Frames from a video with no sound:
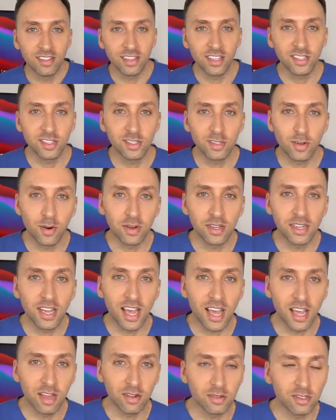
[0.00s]
this is going
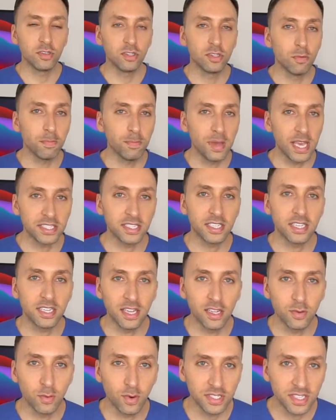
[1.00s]
down. So
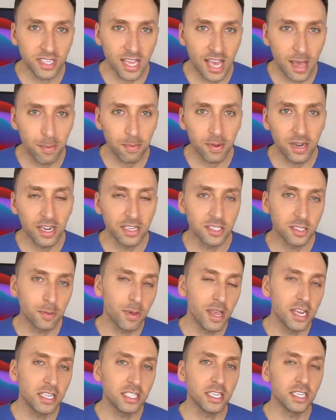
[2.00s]
basically what's happening is the
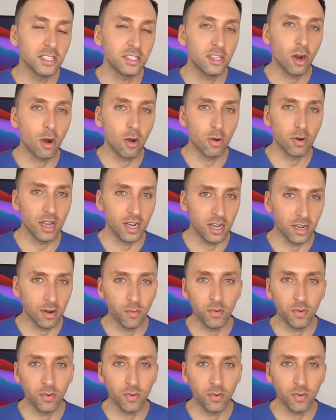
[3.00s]
patient is coding.